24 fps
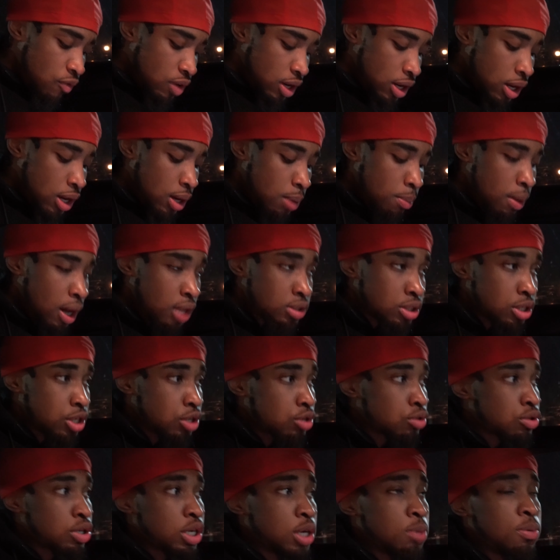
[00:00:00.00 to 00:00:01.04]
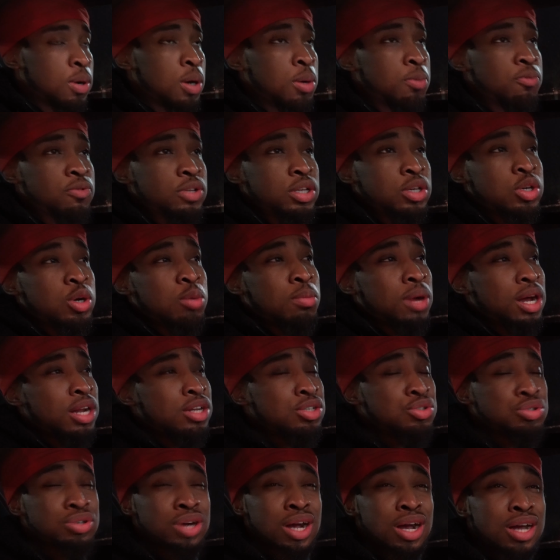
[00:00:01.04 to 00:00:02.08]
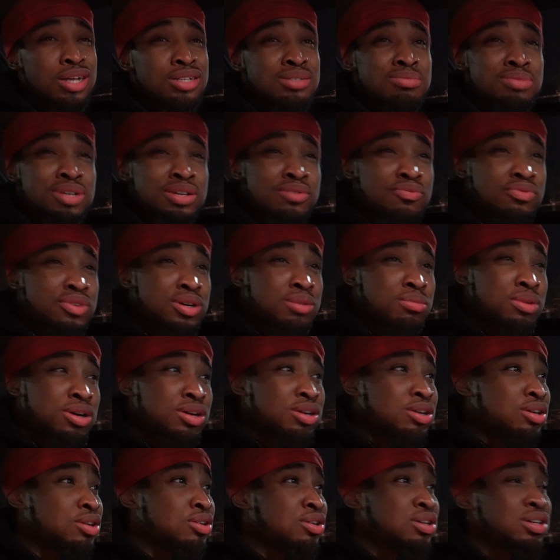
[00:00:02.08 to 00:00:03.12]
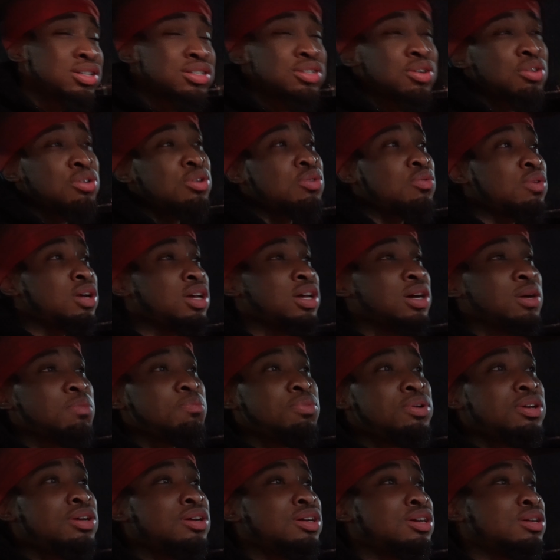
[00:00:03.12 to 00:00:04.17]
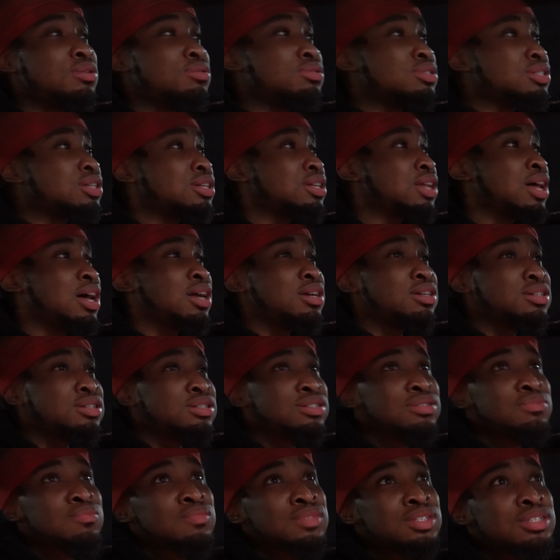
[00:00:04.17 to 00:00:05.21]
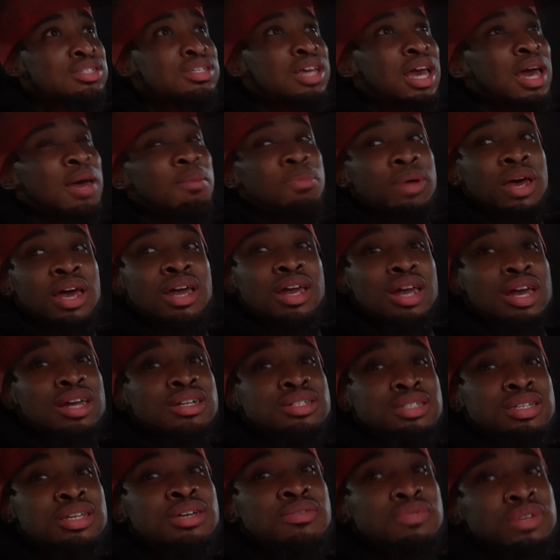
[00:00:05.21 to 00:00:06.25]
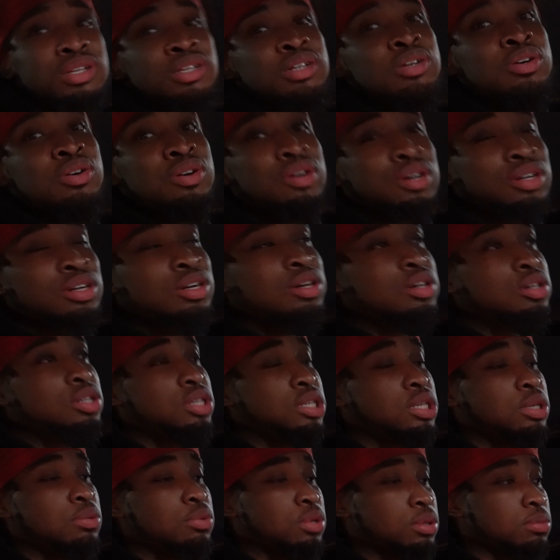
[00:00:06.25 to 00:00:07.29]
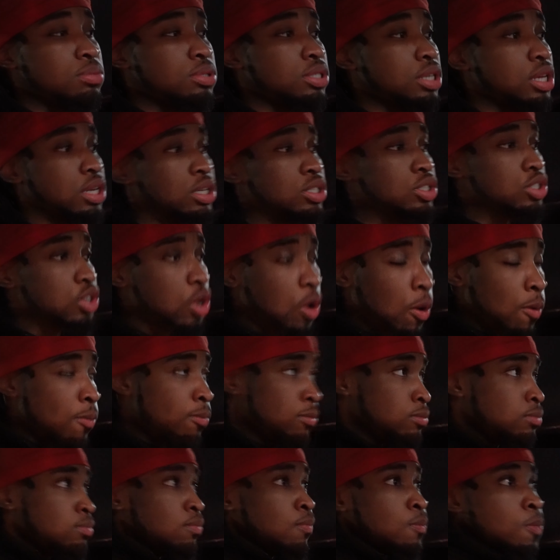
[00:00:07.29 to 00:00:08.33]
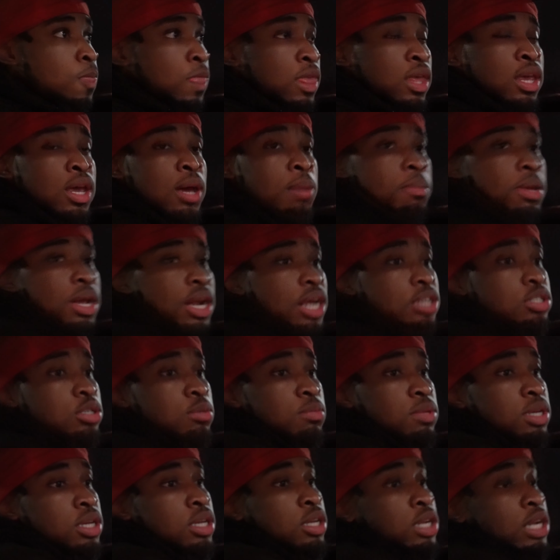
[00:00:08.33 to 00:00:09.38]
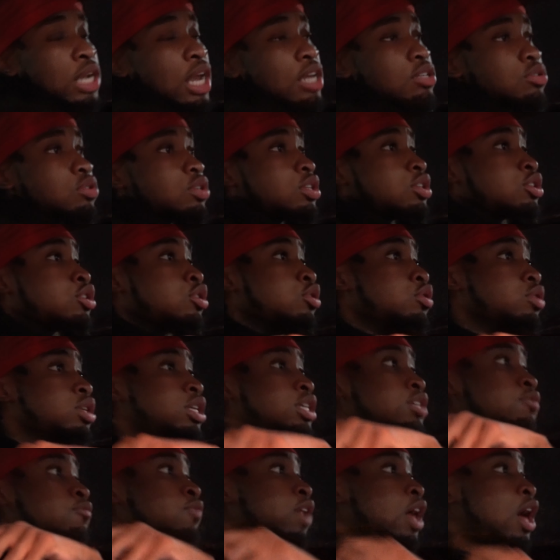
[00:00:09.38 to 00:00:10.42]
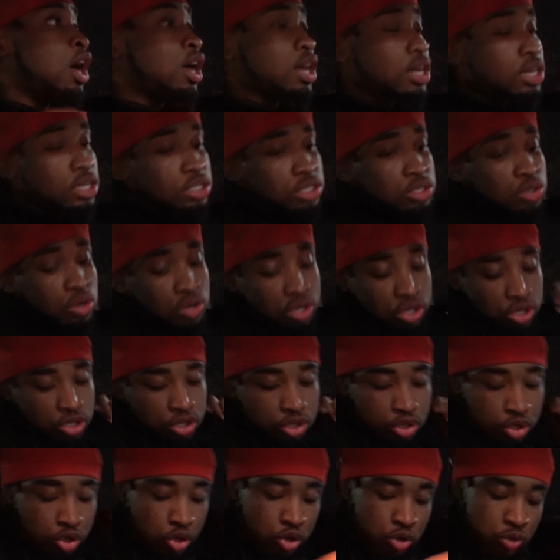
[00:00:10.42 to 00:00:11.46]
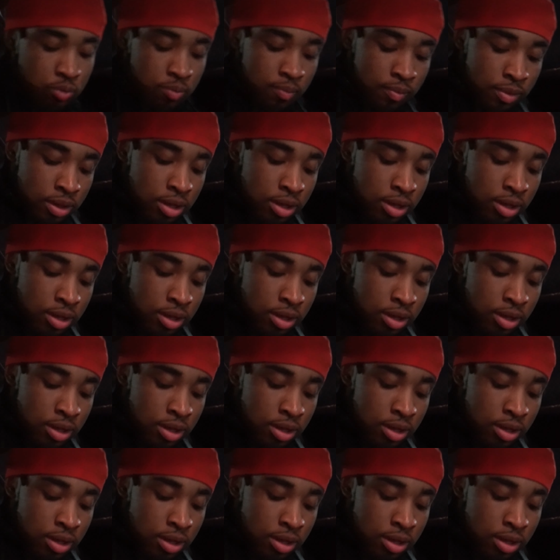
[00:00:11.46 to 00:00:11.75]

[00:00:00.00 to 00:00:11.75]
gonna head back to the crib. Hopefully nobody tries me in front of my girl because on the way up here it was a lot of scat pack activity going on. You did what I'm saying. So yeah, man, that's gonna be that's gonna conclude this vlog, and it's gonna conclude